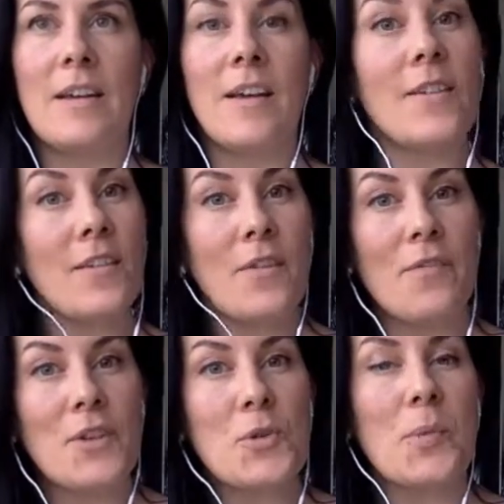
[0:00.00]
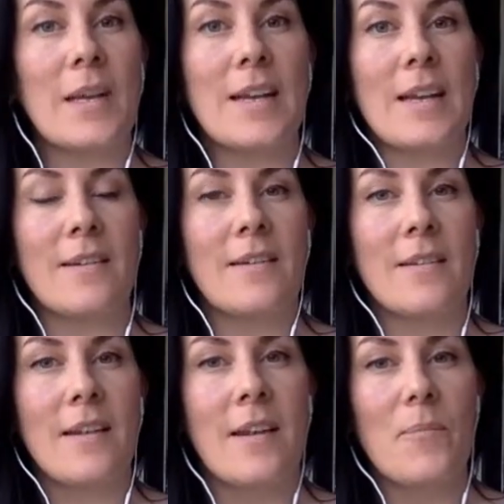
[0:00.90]
is the official beginning.
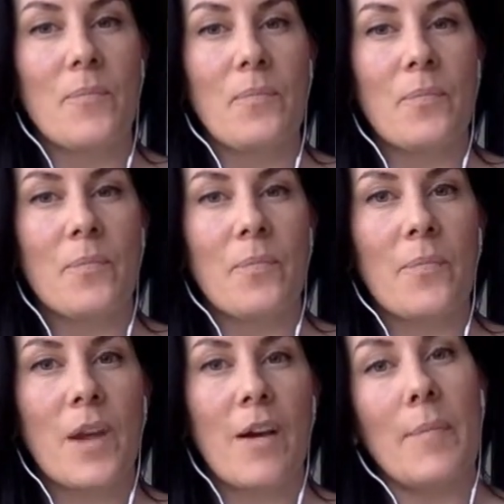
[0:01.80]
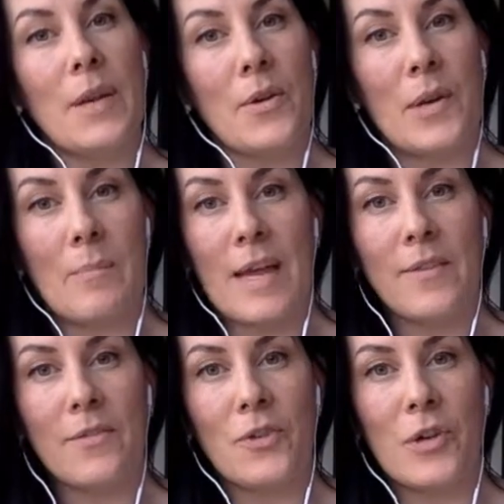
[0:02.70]
I've been on a
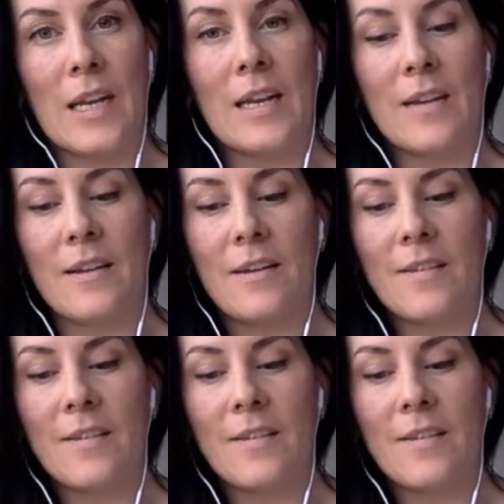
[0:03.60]
massive journey